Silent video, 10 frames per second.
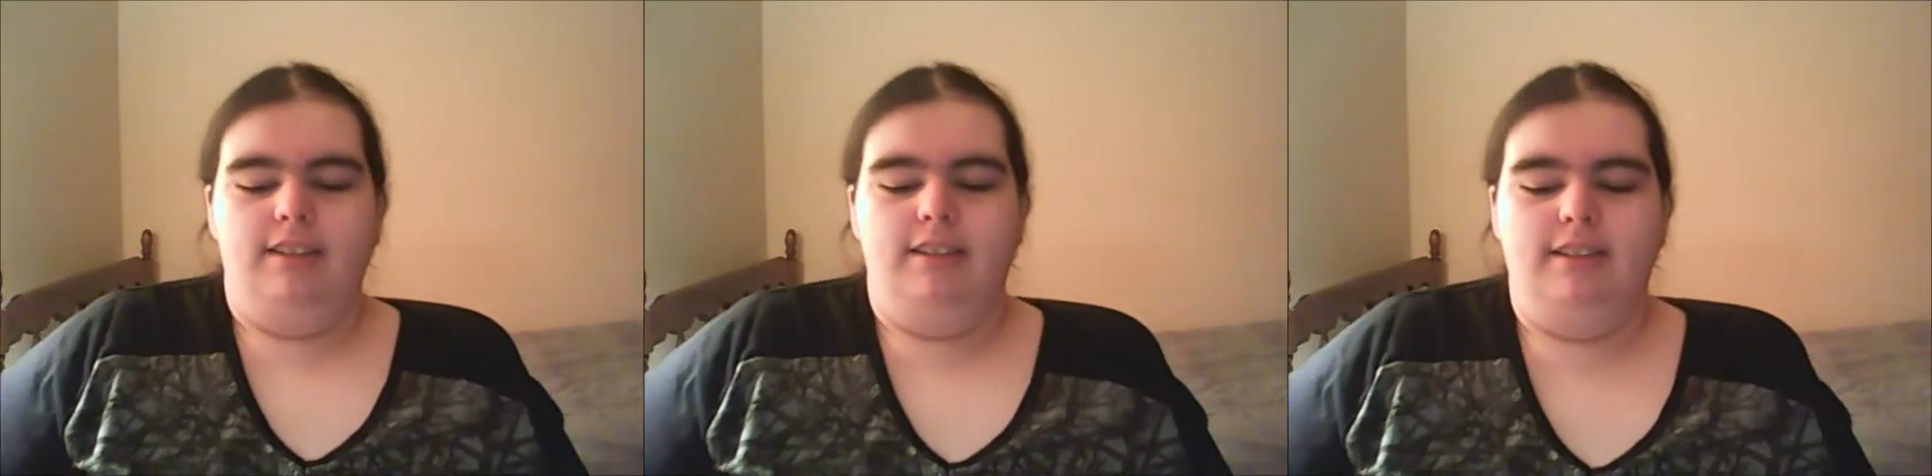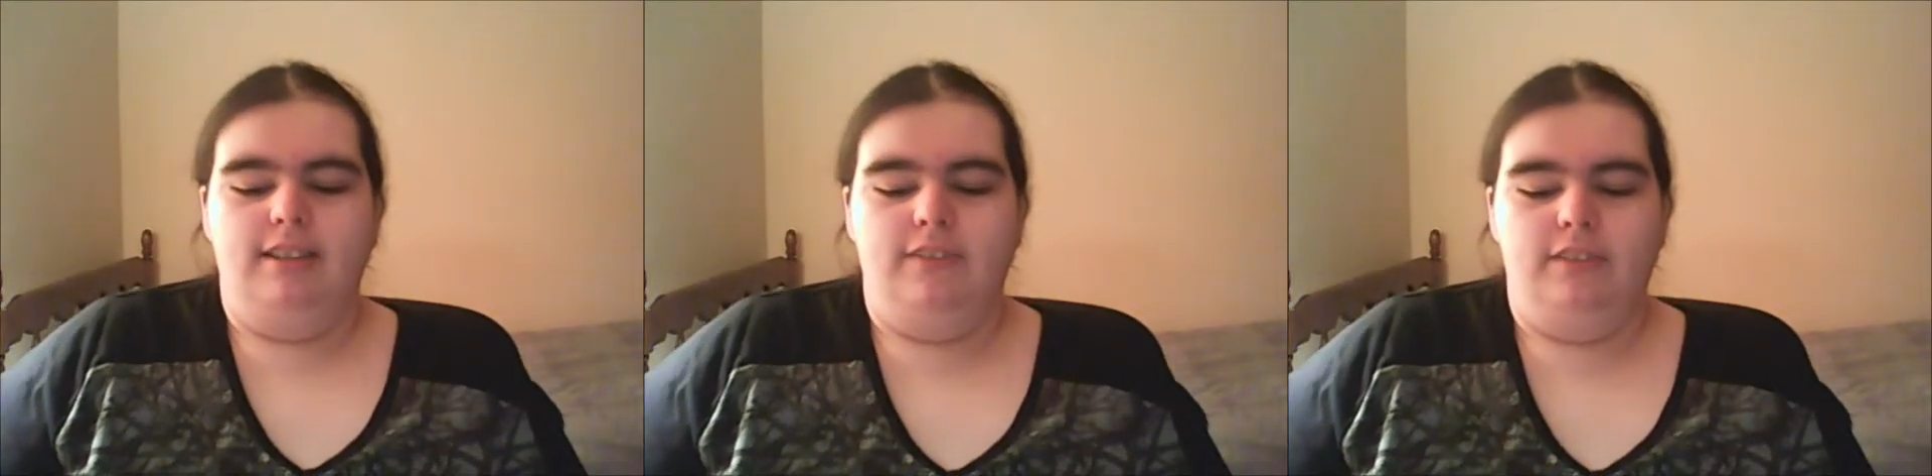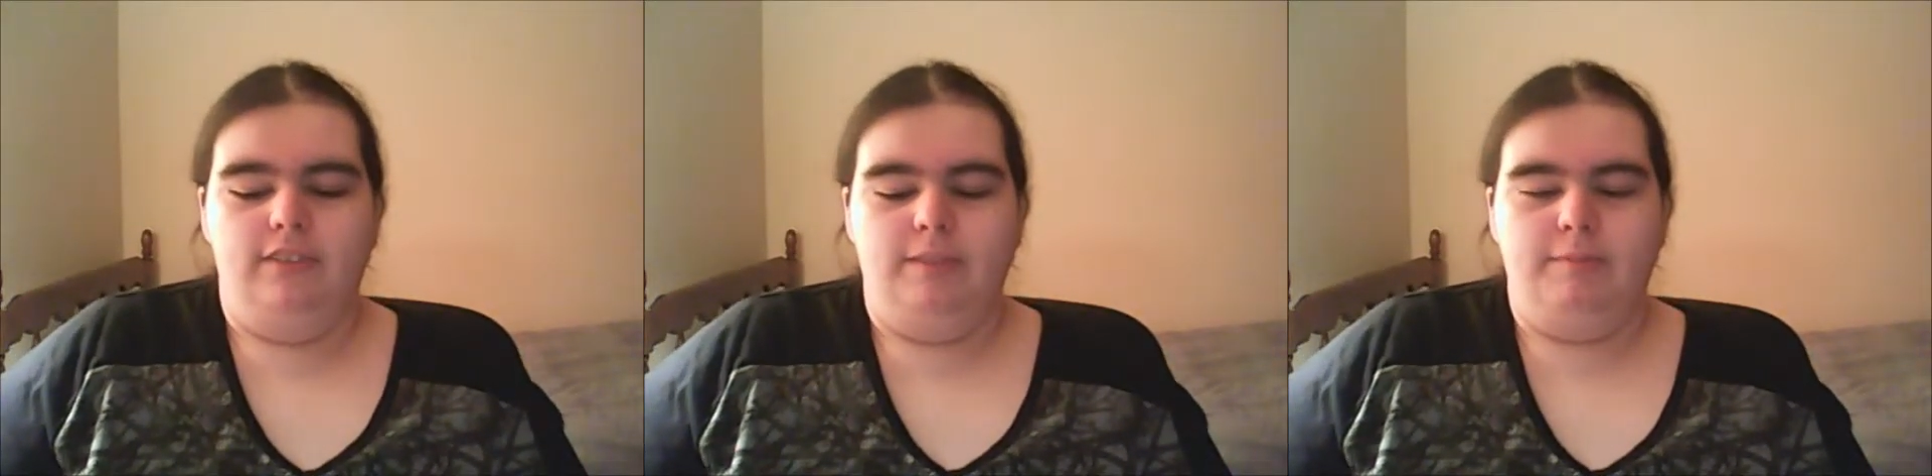
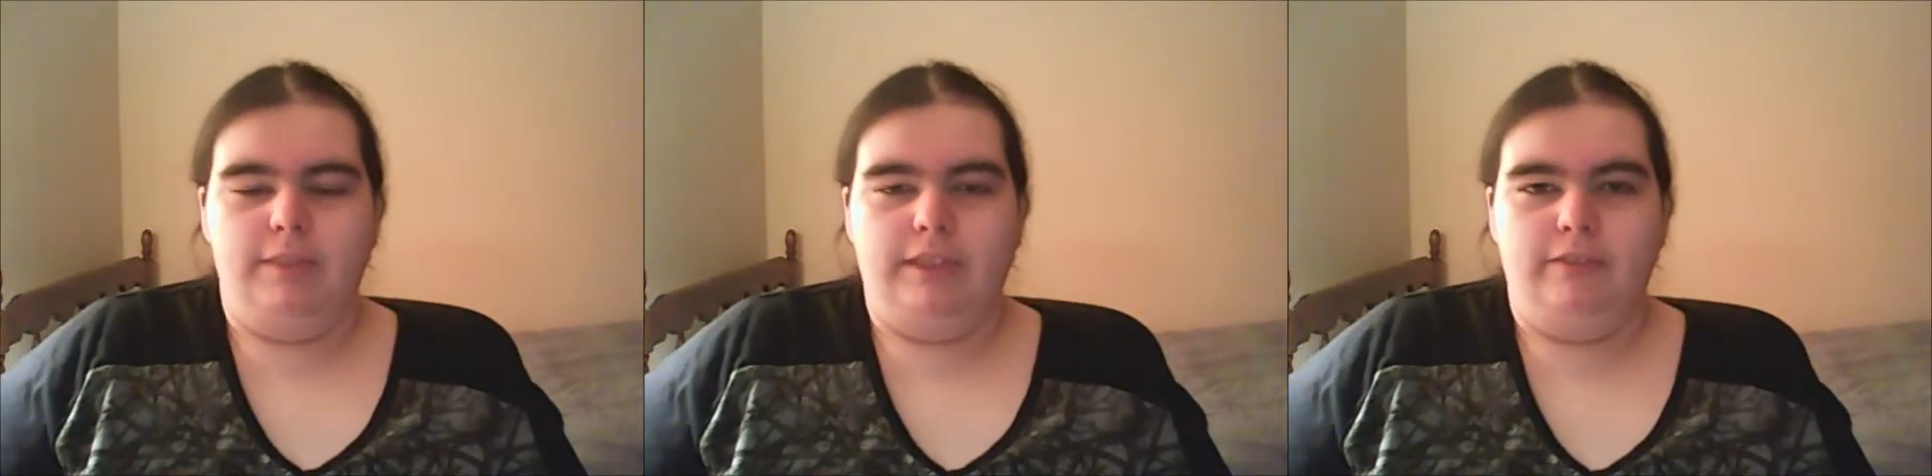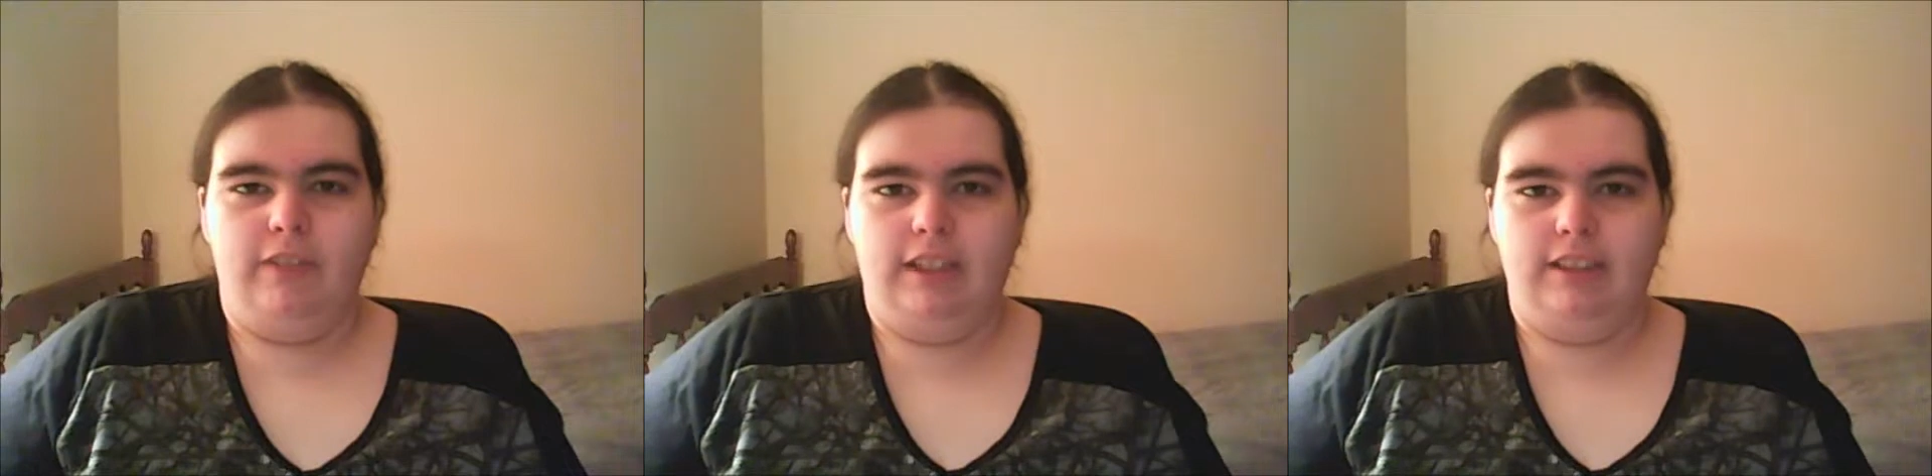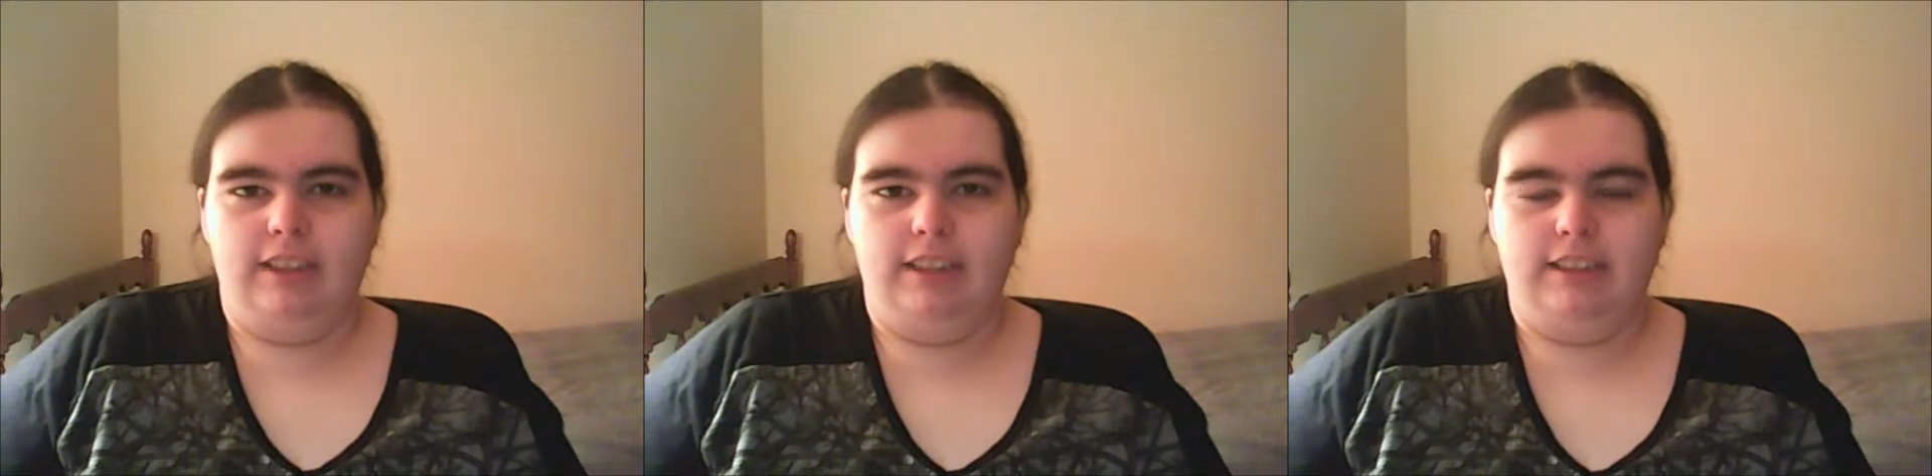Several of them being for
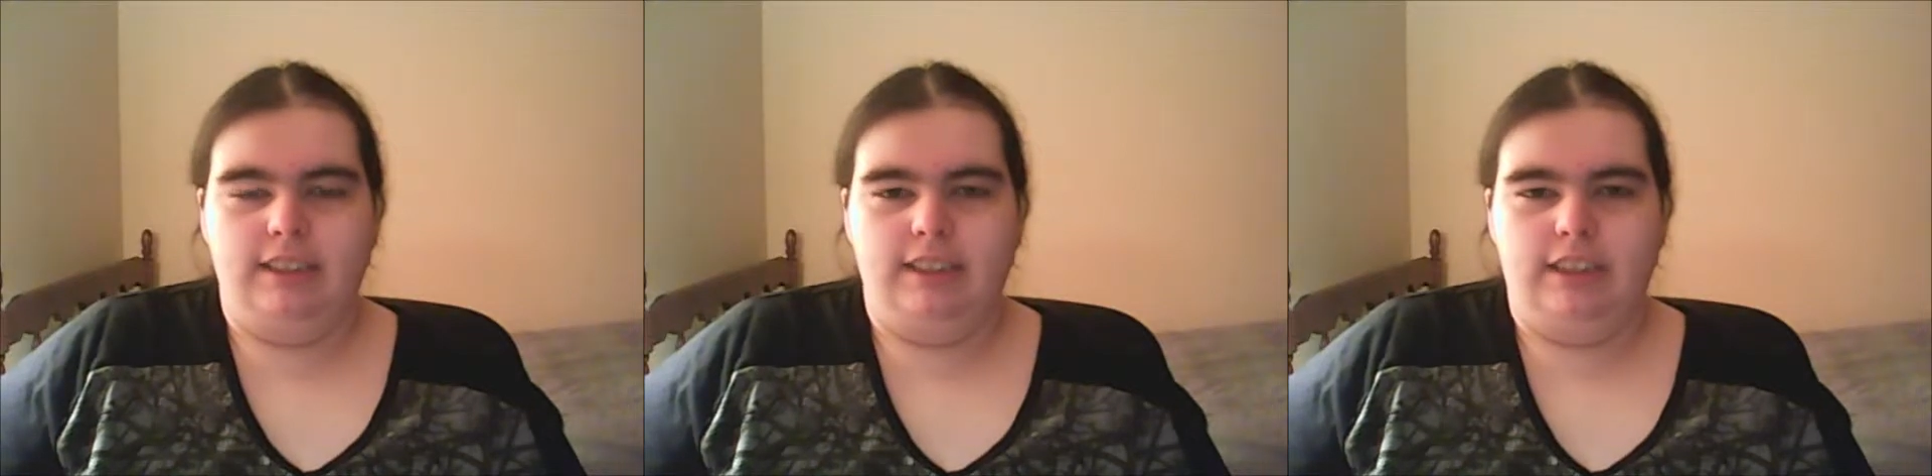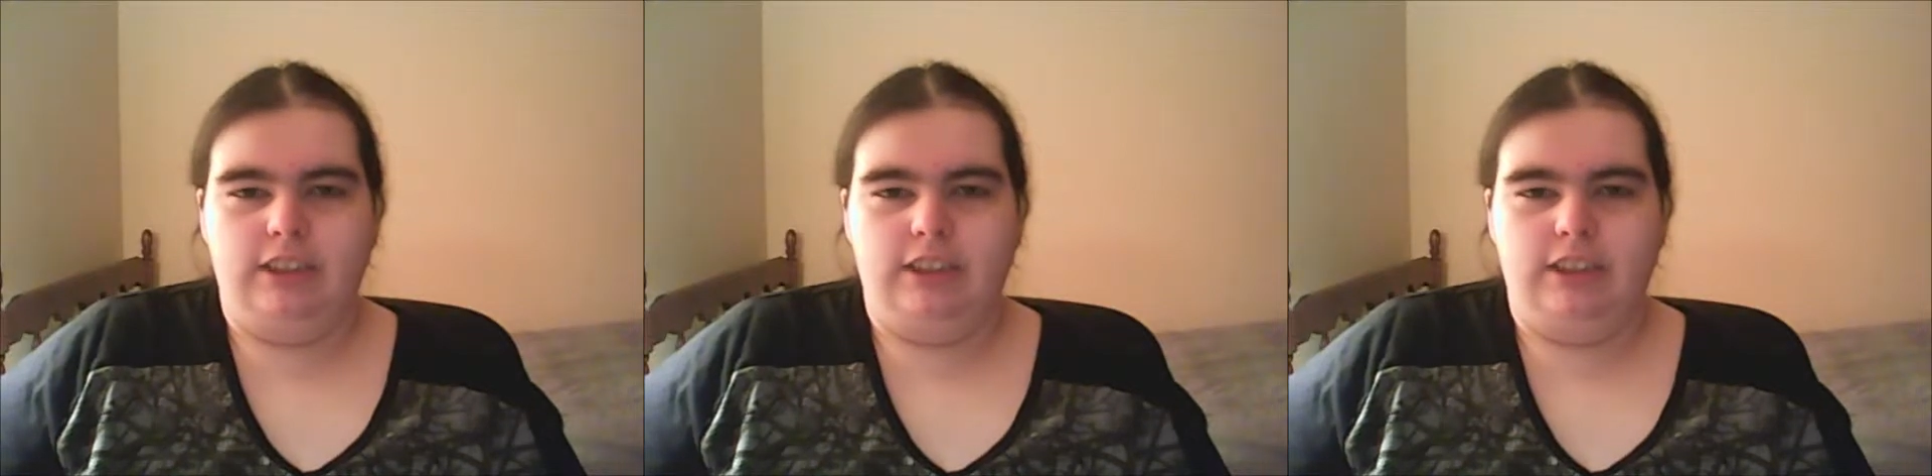Valentine's Day,